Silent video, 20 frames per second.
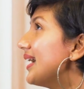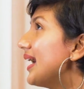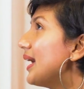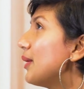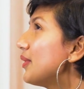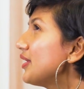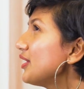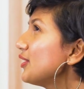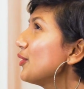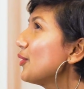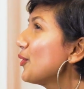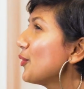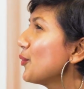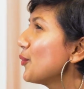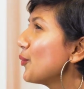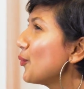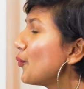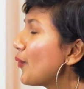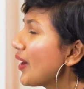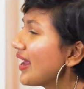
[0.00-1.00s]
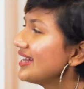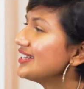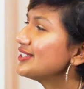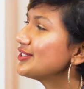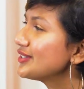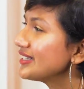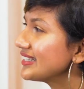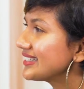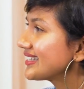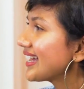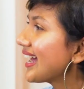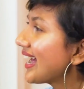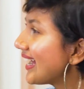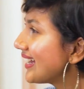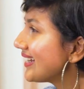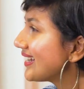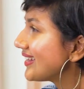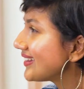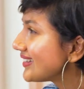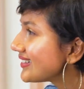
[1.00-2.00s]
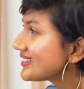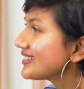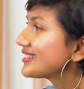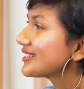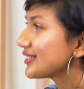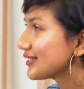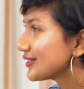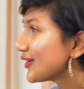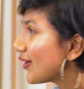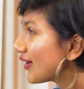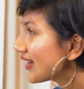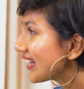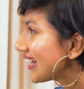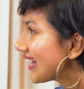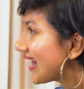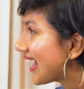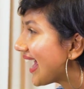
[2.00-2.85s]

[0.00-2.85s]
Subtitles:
I want to know, when did you decide that this is a song that